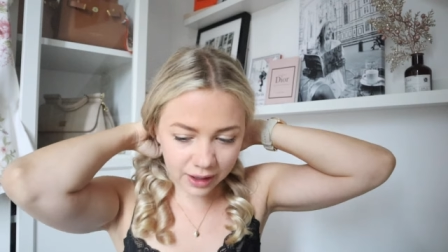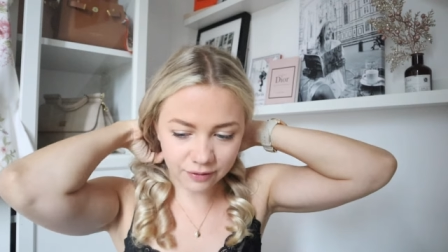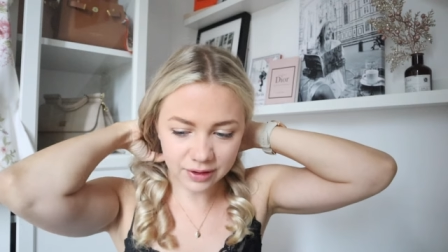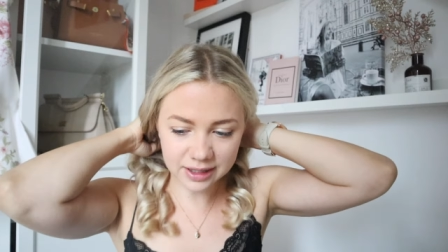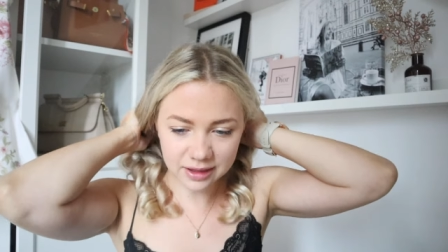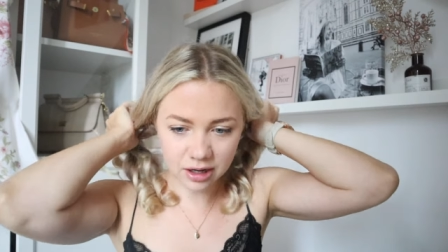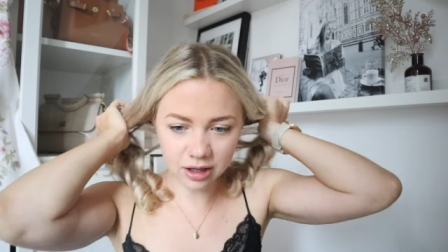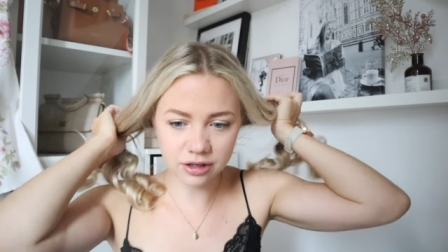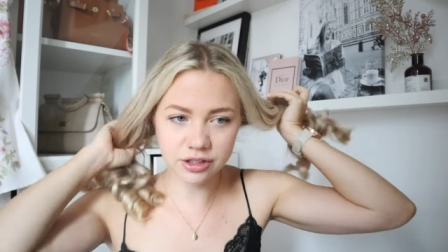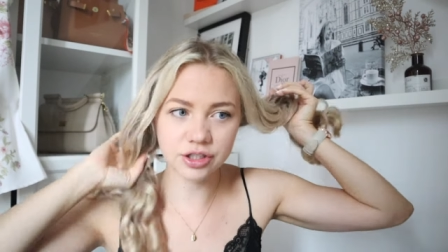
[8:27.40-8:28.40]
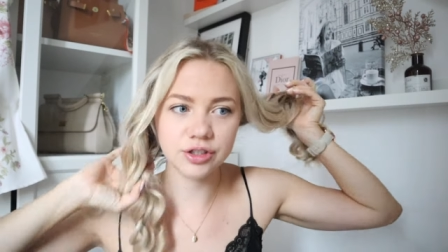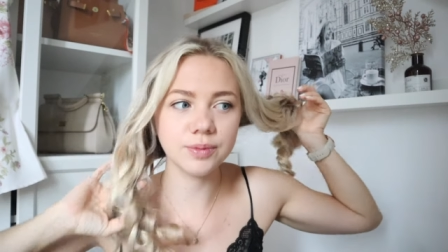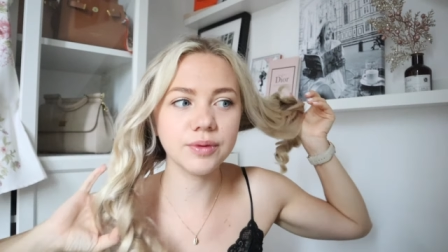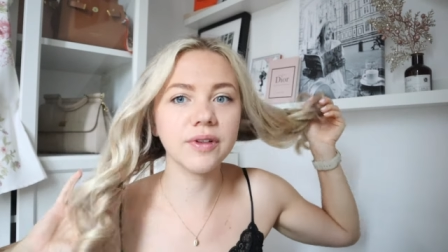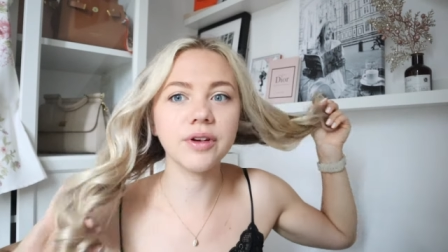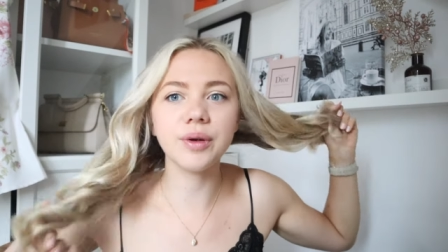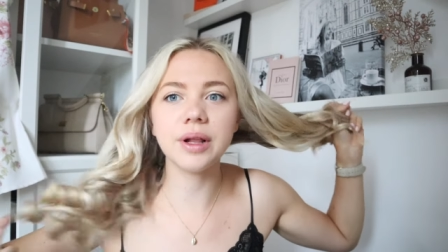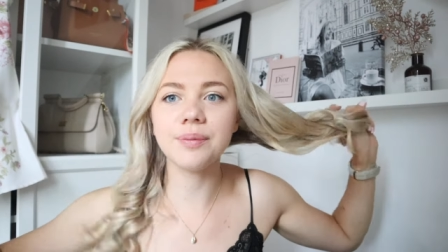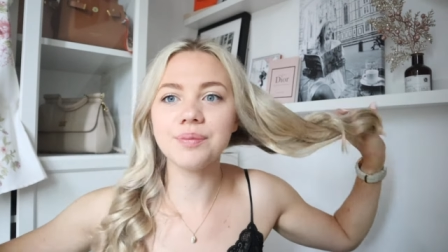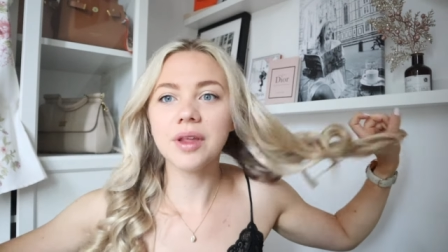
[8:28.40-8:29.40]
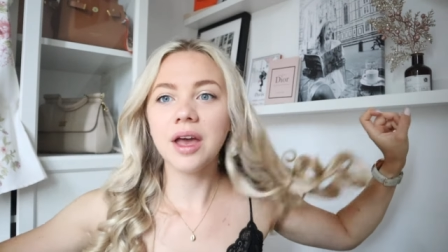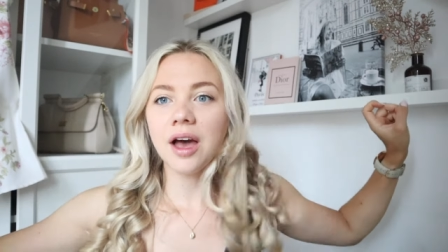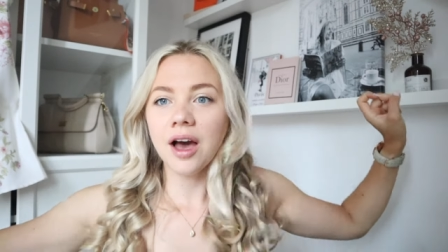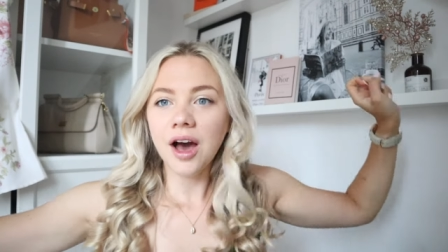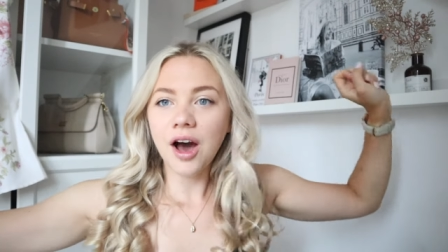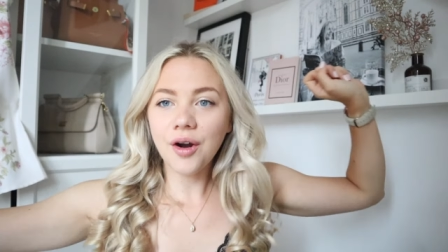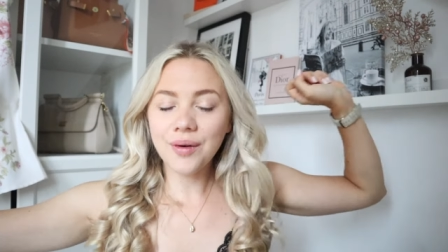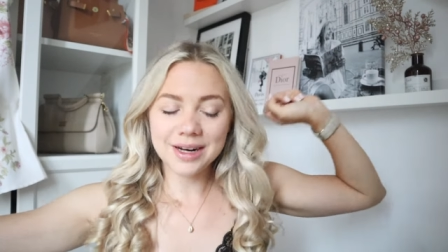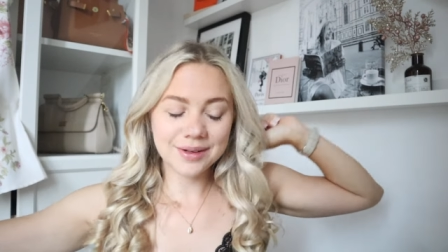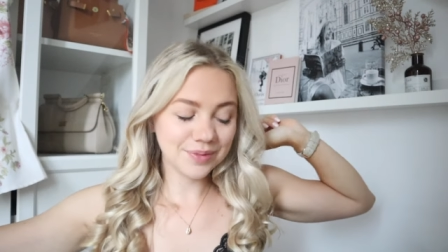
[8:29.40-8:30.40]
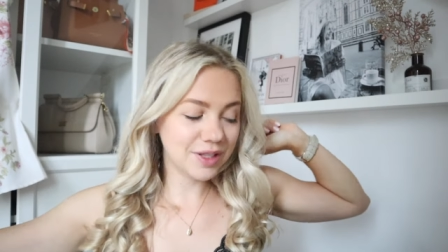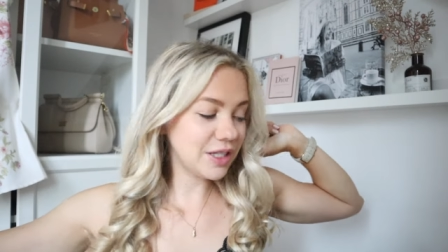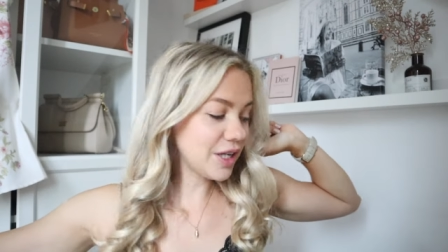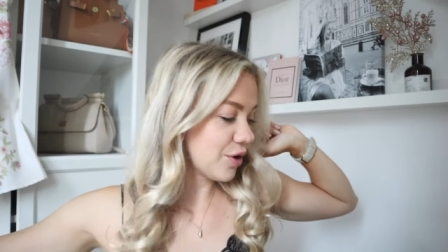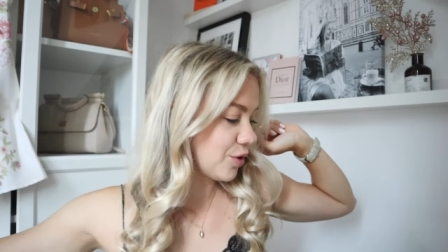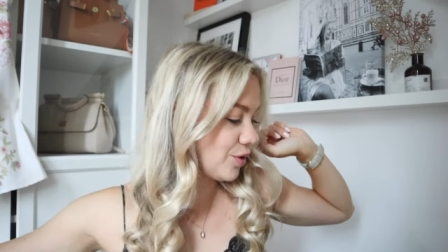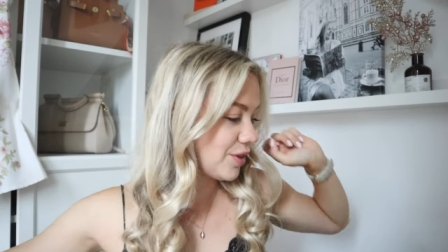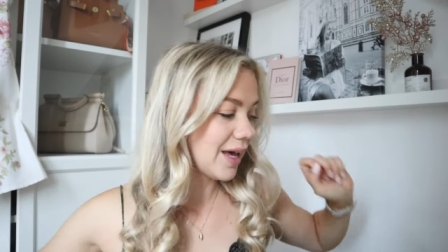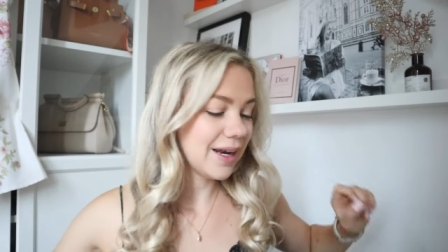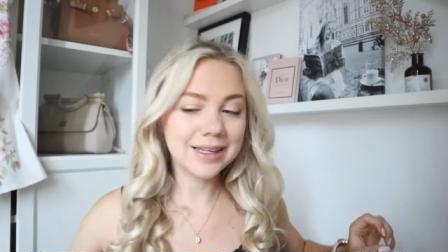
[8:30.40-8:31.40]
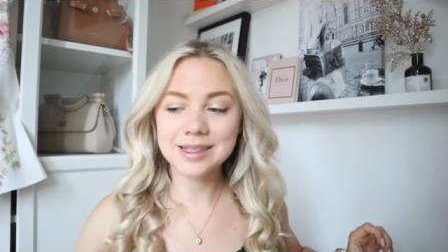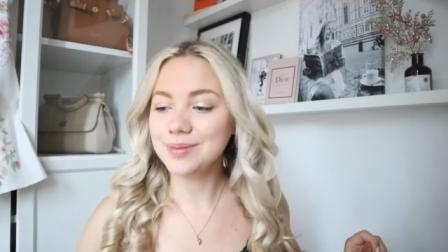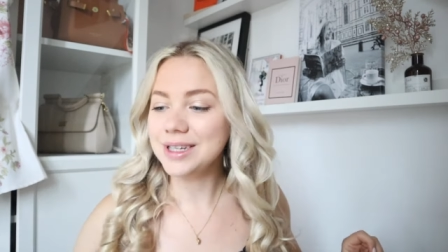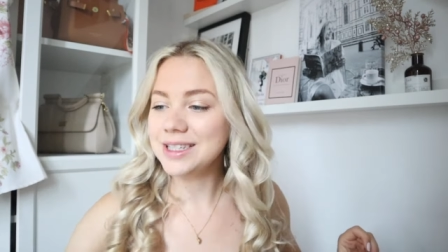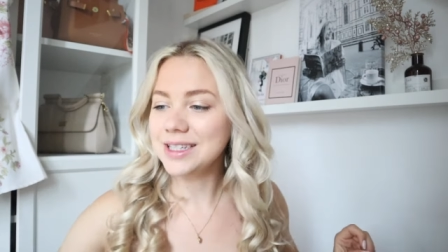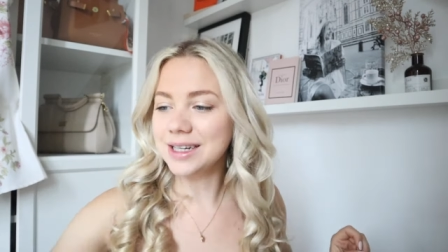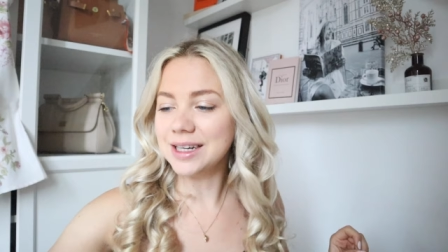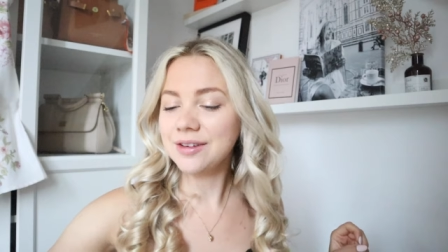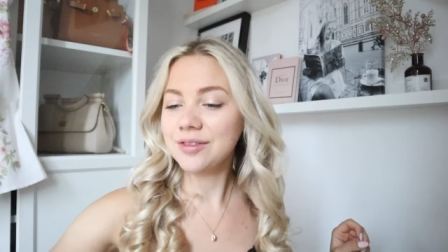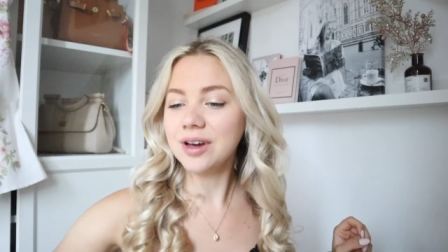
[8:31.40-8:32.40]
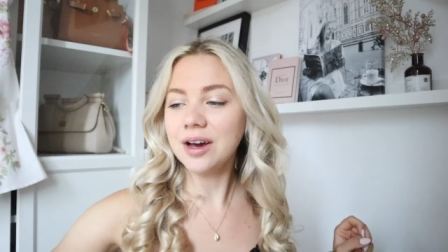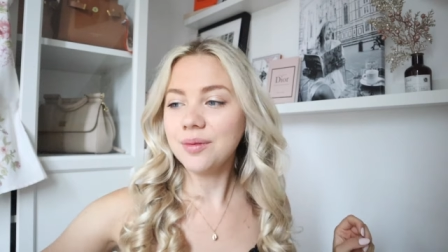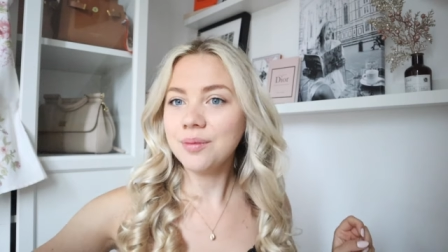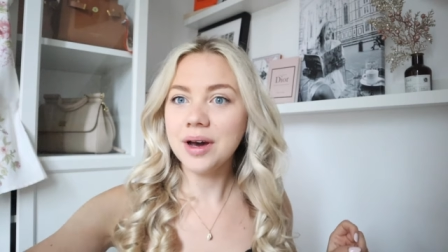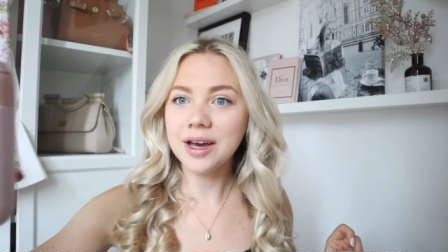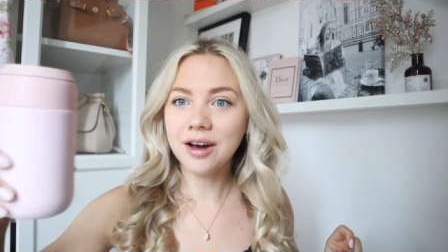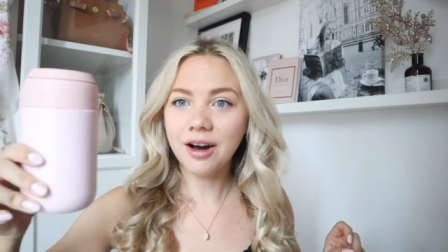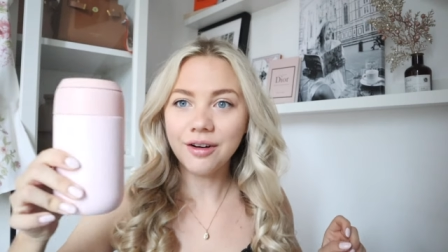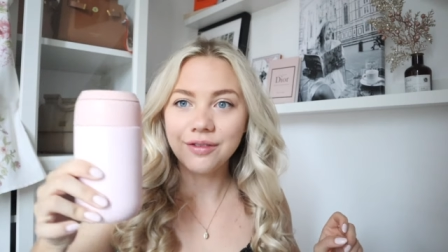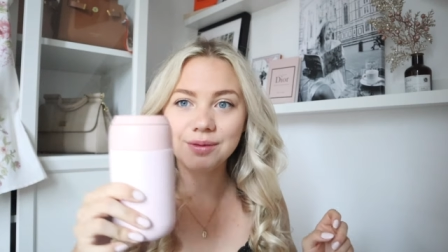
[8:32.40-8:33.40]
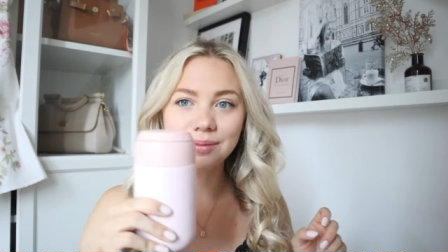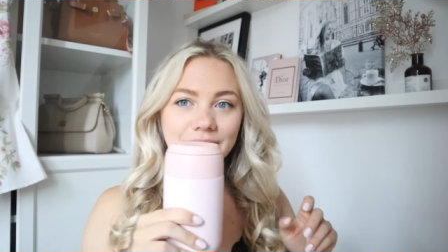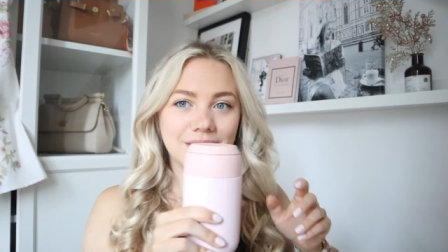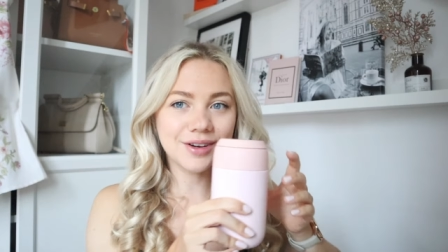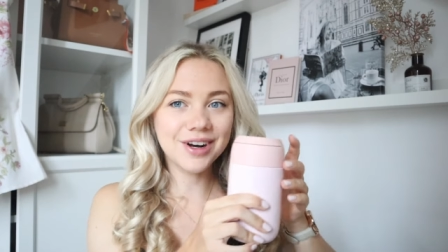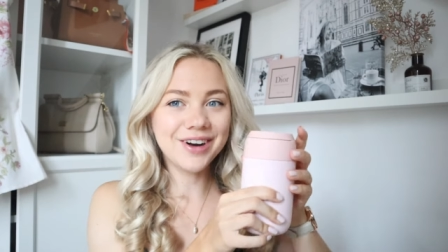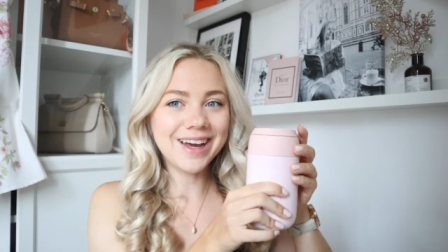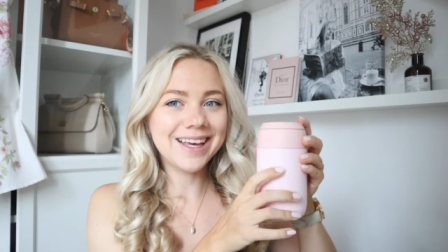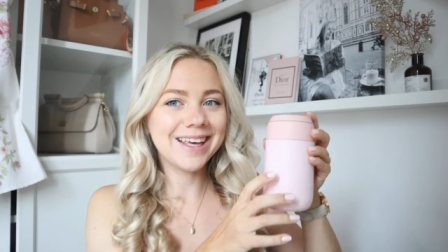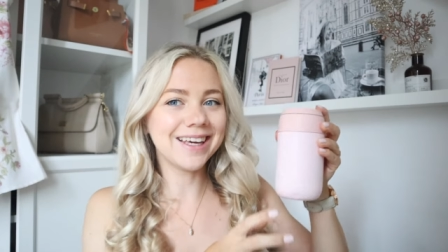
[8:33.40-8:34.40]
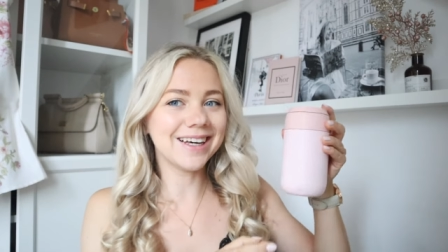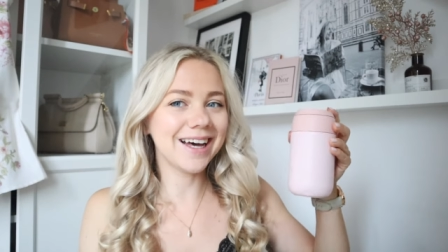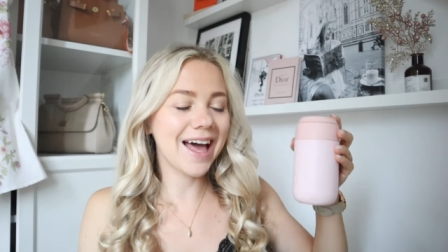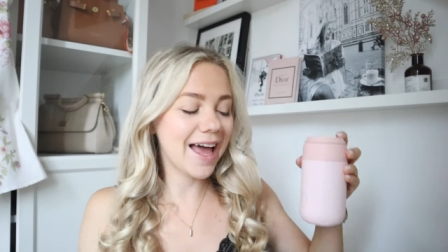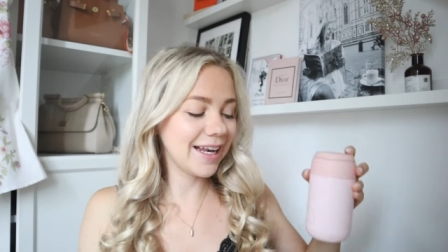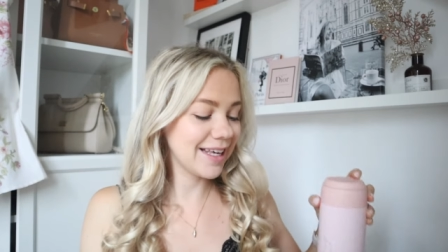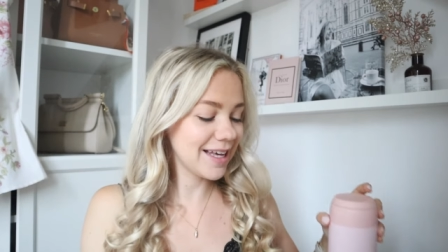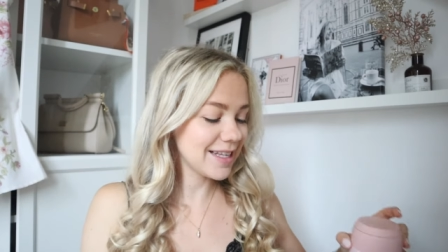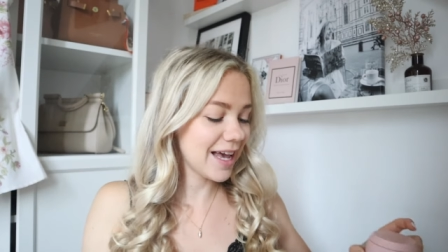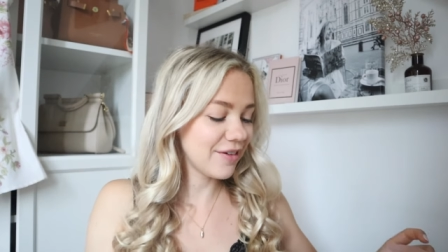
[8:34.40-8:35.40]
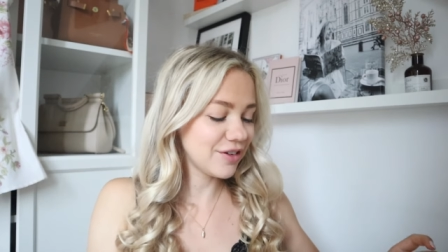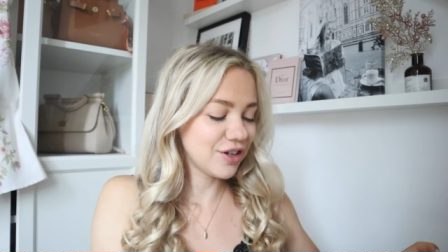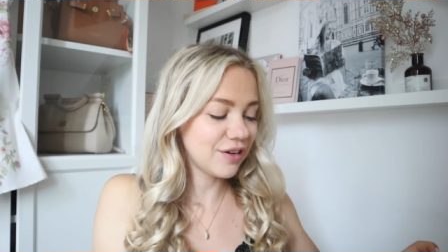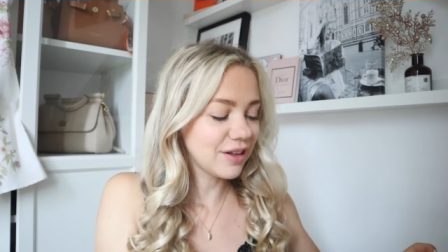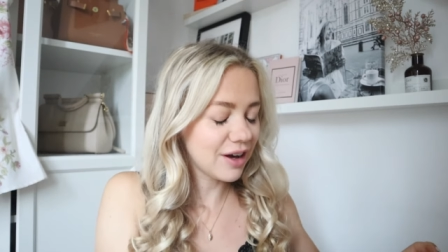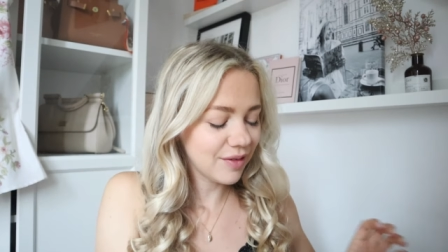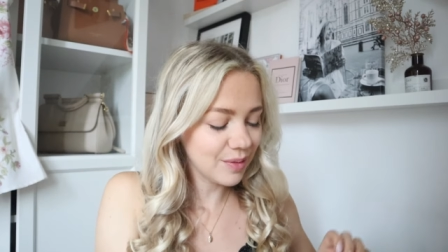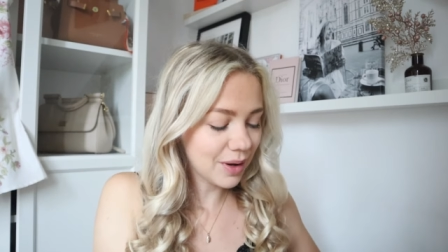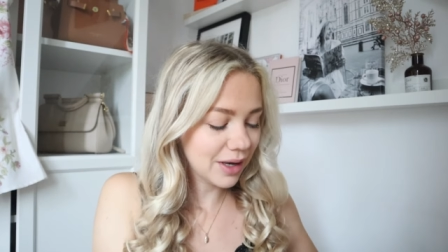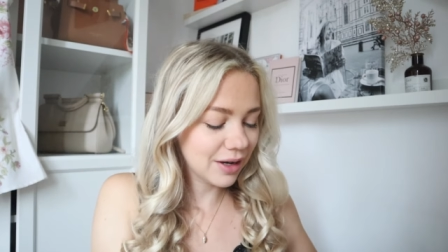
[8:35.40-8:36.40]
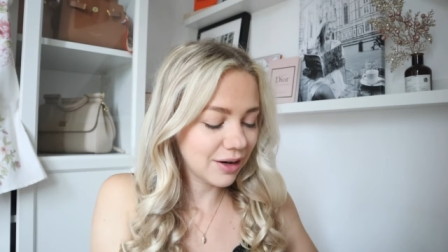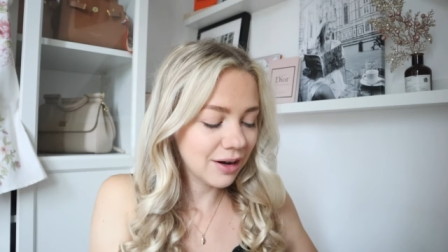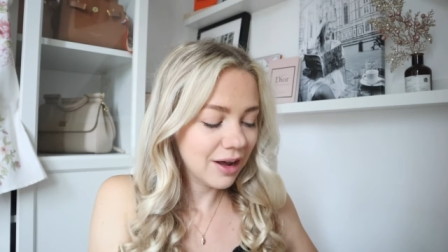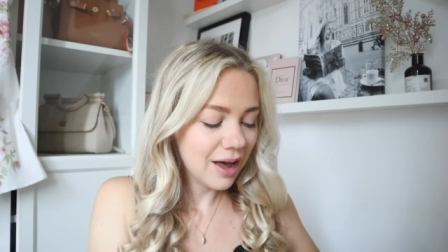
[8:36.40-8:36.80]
feel like the color suits me very well. Alright, so that is me done. I've got my coffee mug right here, and yes, I have a travel coffee mug here.